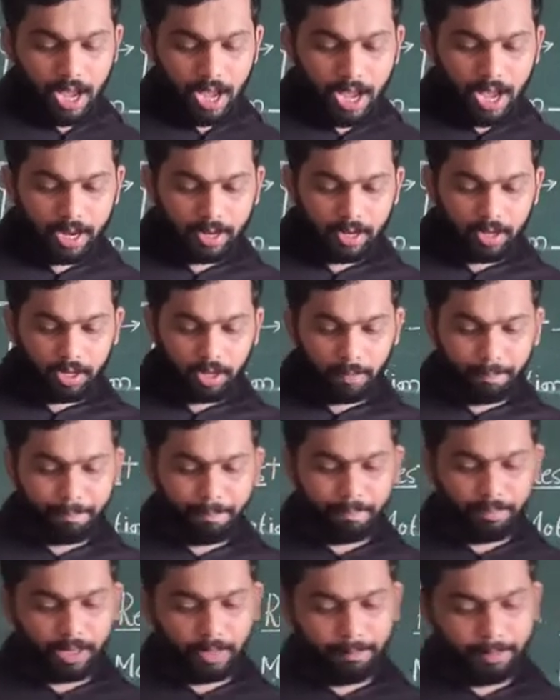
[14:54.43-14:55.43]

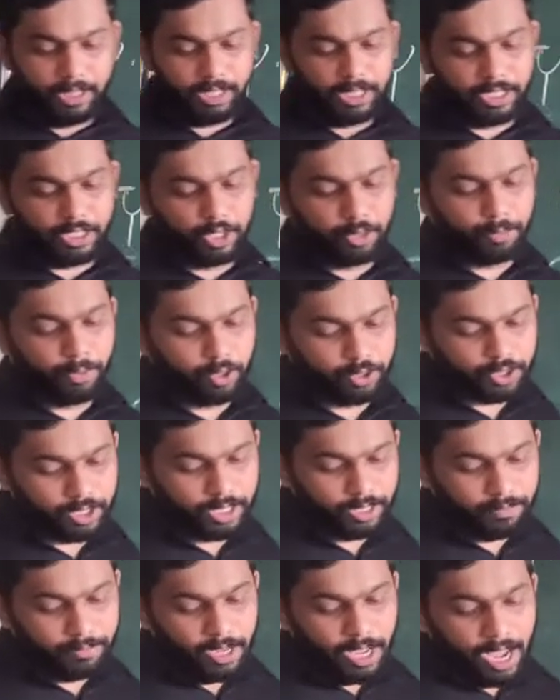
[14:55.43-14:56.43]
And repetitive
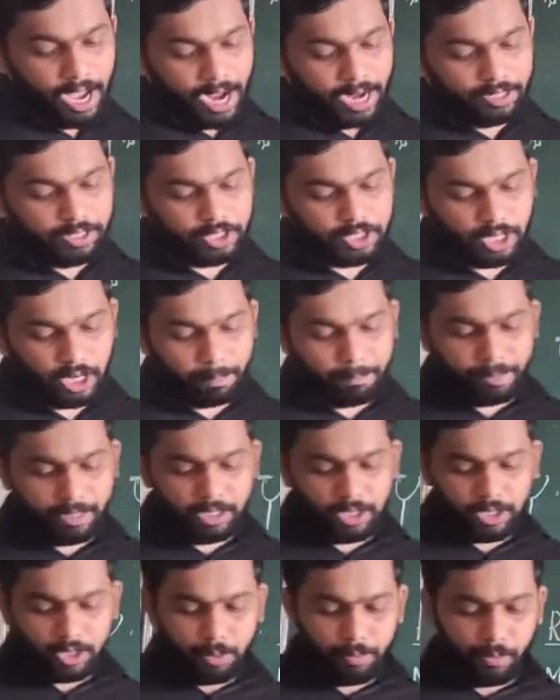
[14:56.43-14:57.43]
motion. And this
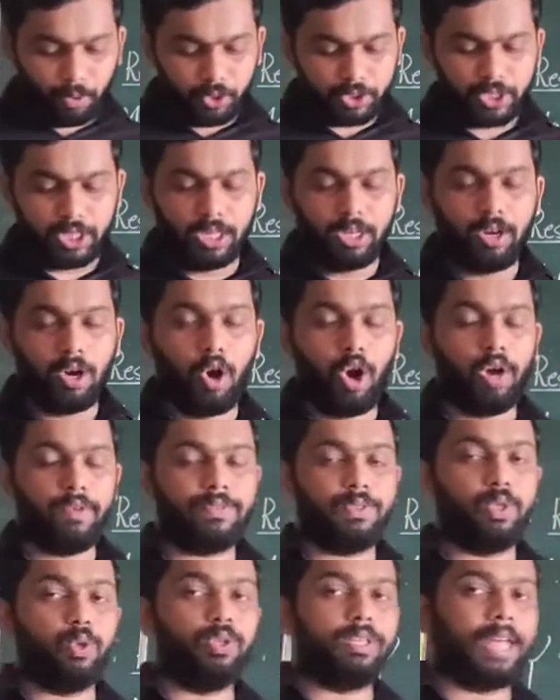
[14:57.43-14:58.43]
repetitive motion
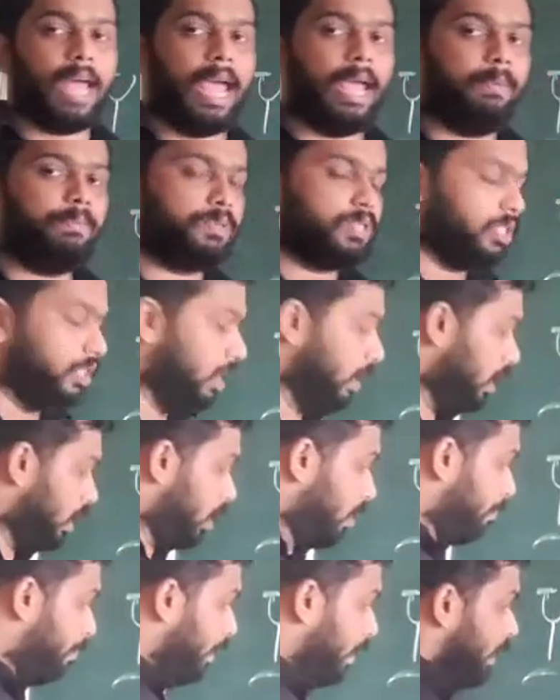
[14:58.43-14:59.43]
of two types
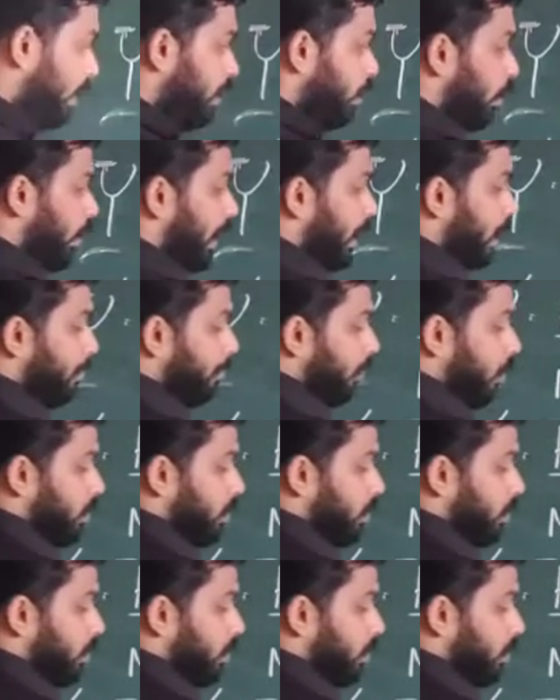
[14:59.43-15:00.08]
periodic